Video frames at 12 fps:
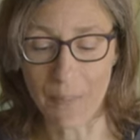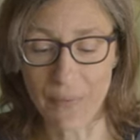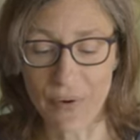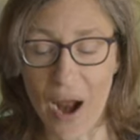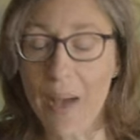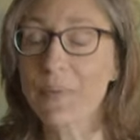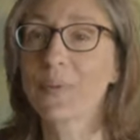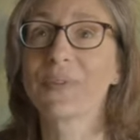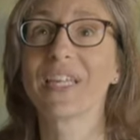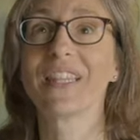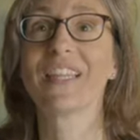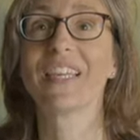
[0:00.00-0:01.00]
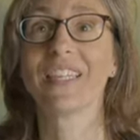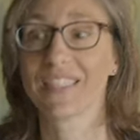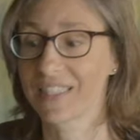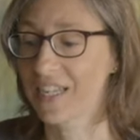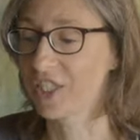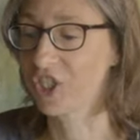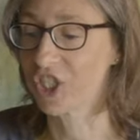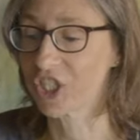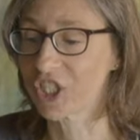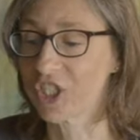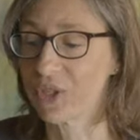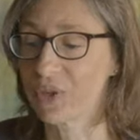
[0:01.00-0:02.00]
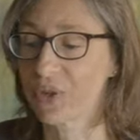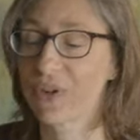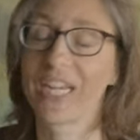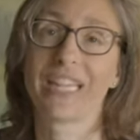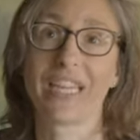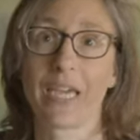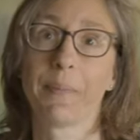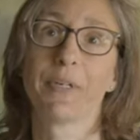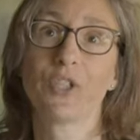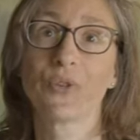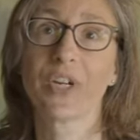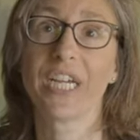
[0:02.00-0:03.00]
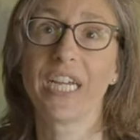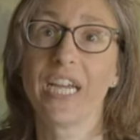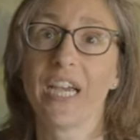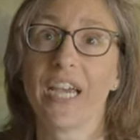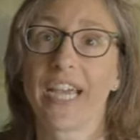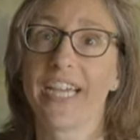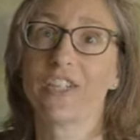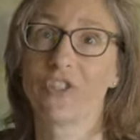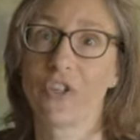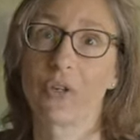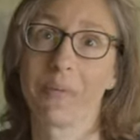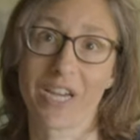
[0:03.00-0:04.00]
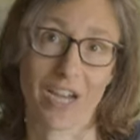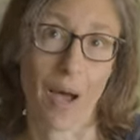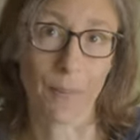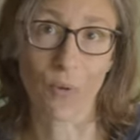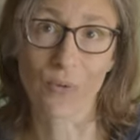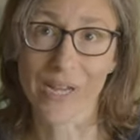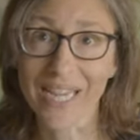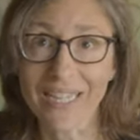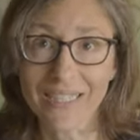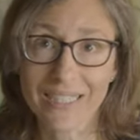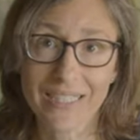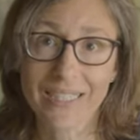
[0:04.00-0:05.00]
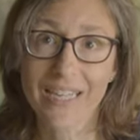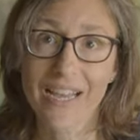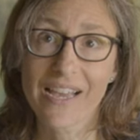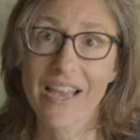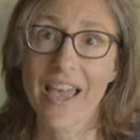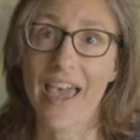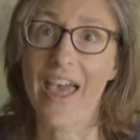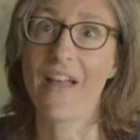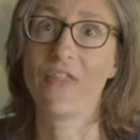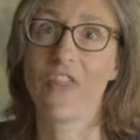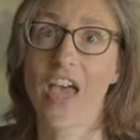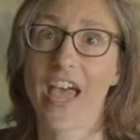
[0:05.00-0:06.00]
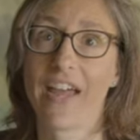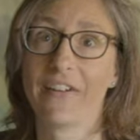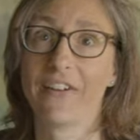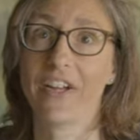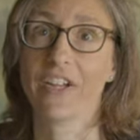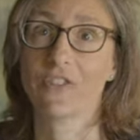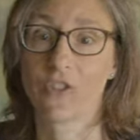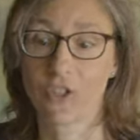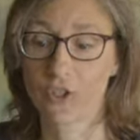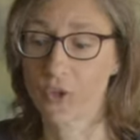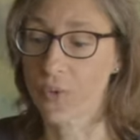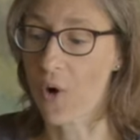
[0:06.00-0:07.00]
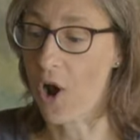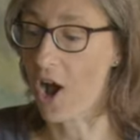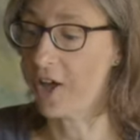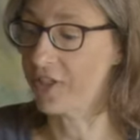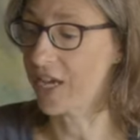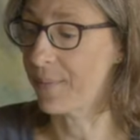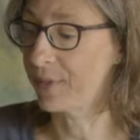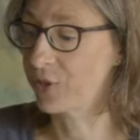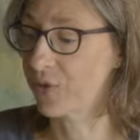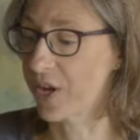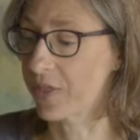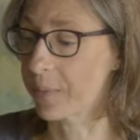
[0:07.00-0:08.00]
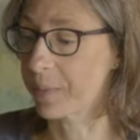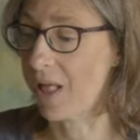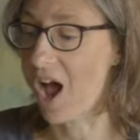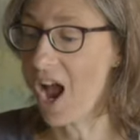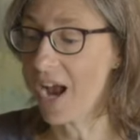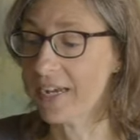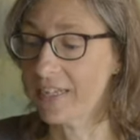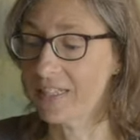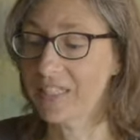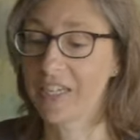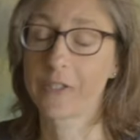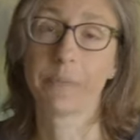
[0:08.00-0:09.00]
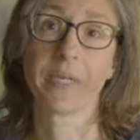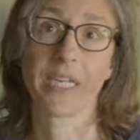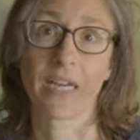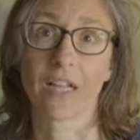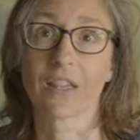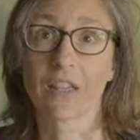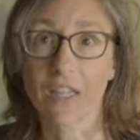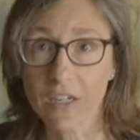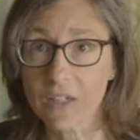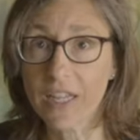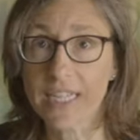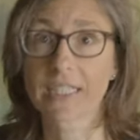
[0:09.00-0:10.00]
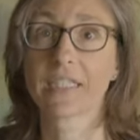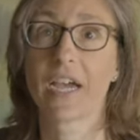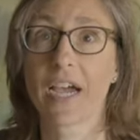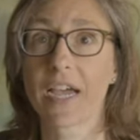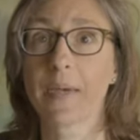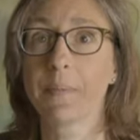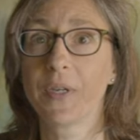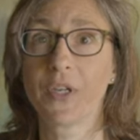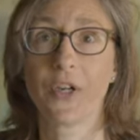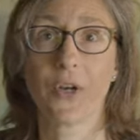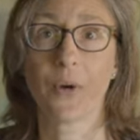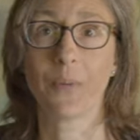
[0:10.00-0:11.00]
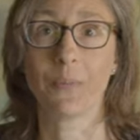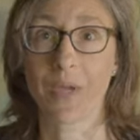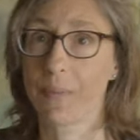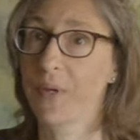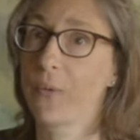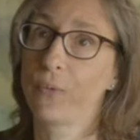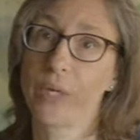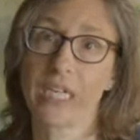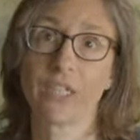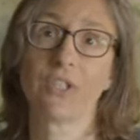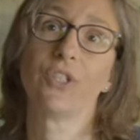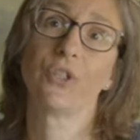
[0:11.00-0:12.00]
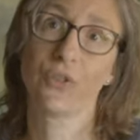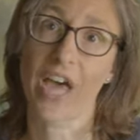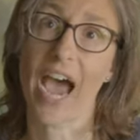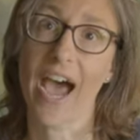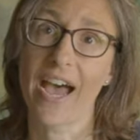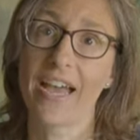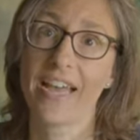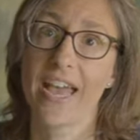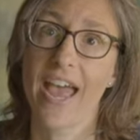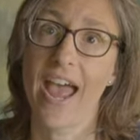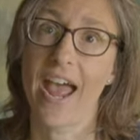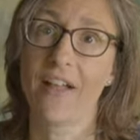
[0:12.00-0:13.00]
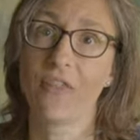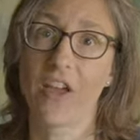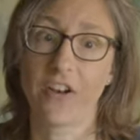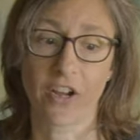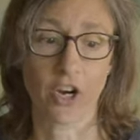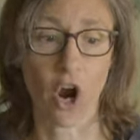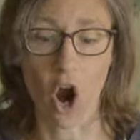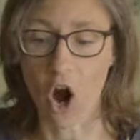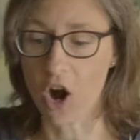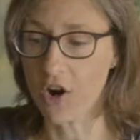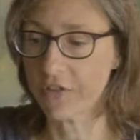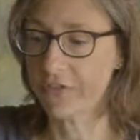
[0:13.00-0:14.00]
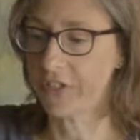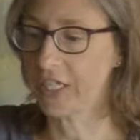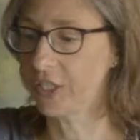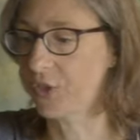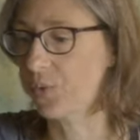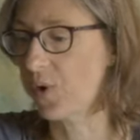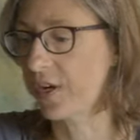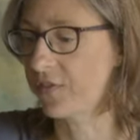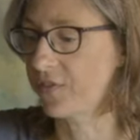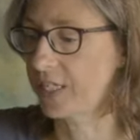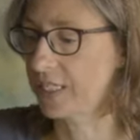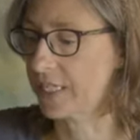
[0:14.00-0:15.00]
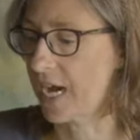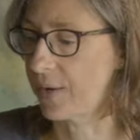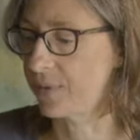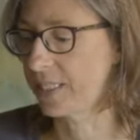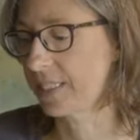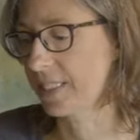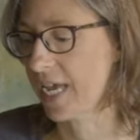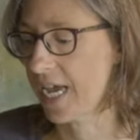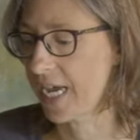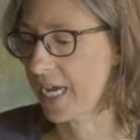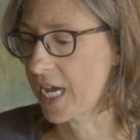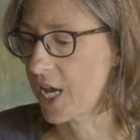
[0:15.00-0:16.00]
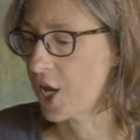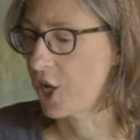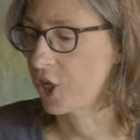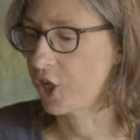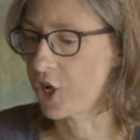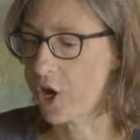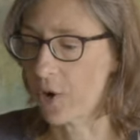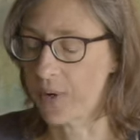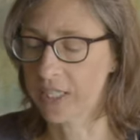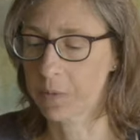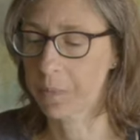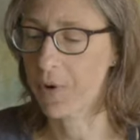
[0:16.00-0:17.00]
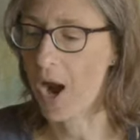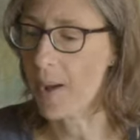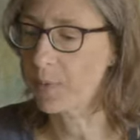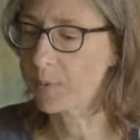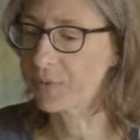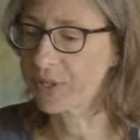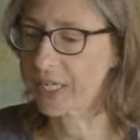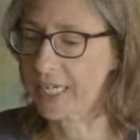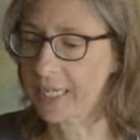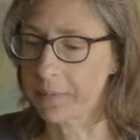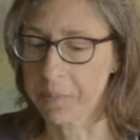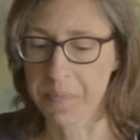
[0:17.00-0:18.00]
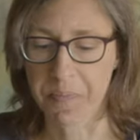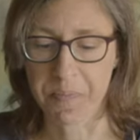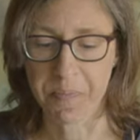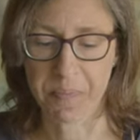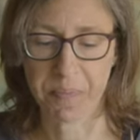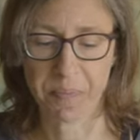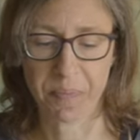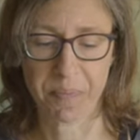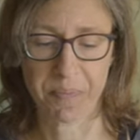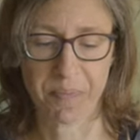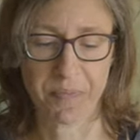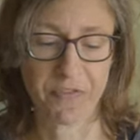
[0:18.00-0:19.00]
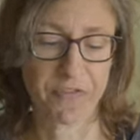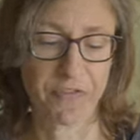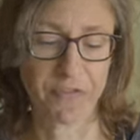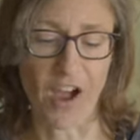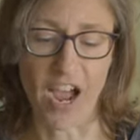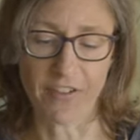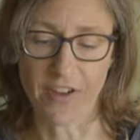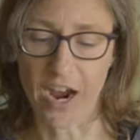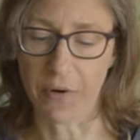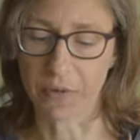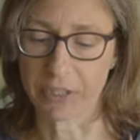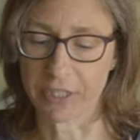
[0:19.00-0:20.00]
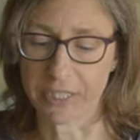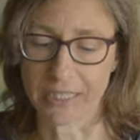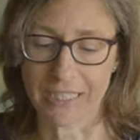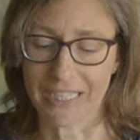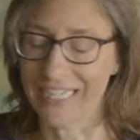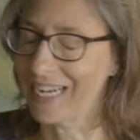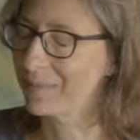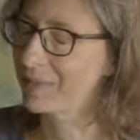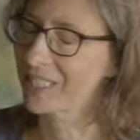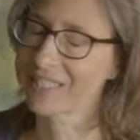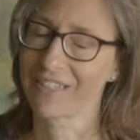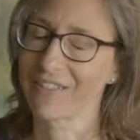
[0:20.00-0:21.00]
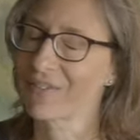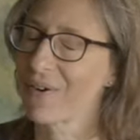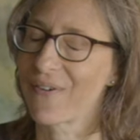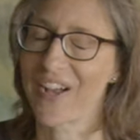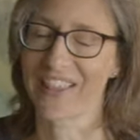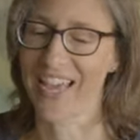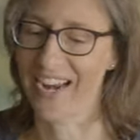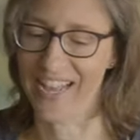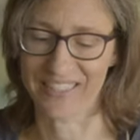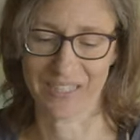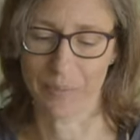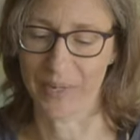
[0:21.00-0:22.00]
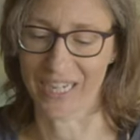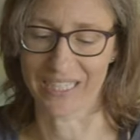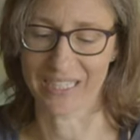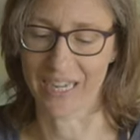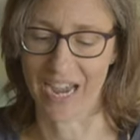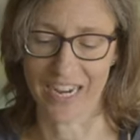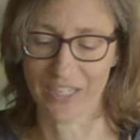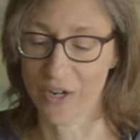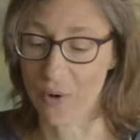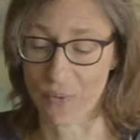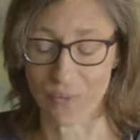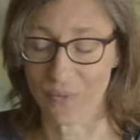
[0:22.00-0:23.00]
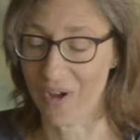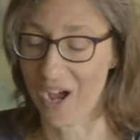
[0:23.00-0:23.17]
probably these, just to create the imagery, it took me a couple weeks. And then to draw the imagery on the block takes me a little less time, you know, maybe a week to do that. And then to carve each one of these, I would say, you know, it's probably 5 hours. And I'm just going to throw out that estimate because I don't